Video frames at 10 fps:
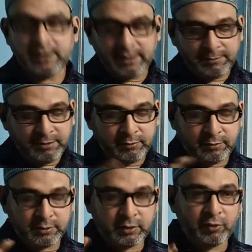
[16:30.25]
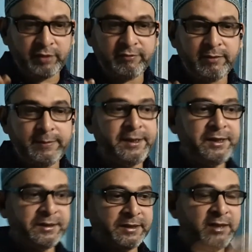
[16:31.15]
This time the surrounding will be
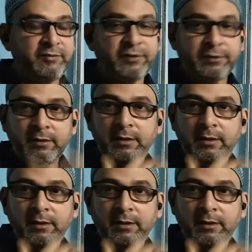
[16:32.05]
heat receiver,